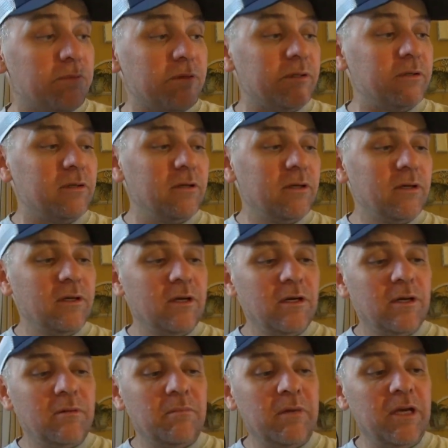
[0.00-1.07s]
But
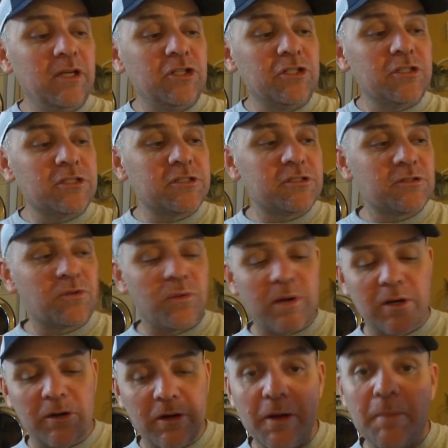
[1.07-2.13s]
me just
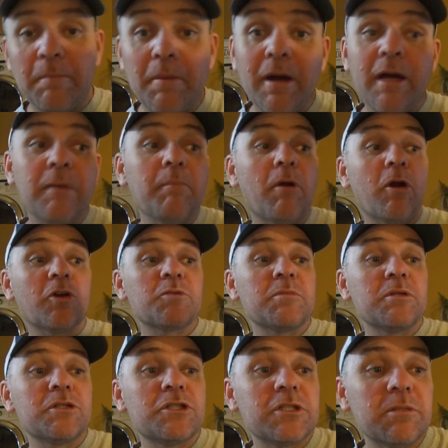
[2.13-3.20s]
squaring up my
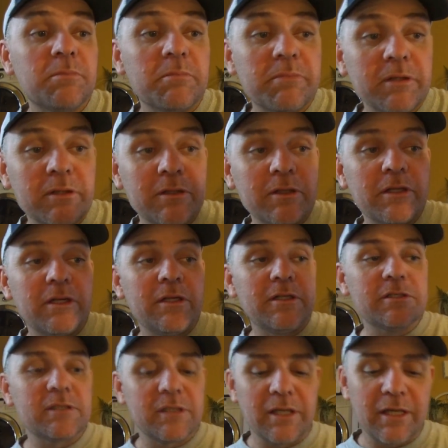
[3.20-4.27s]
marksmanship
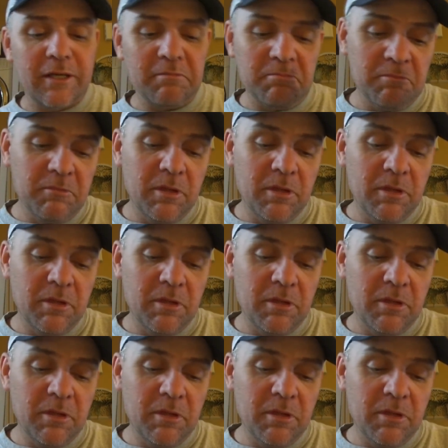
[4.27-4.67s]
abilities and